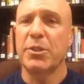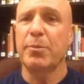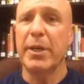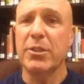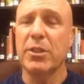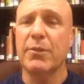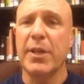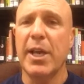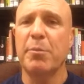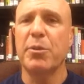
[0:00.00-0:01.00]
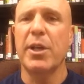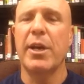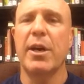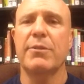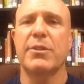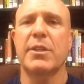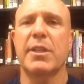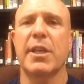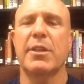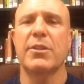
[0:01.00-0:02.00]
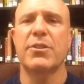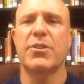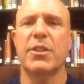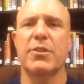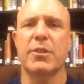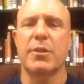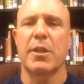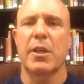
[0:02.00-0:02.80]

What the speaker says: especially if they had playoffs at the end of the season,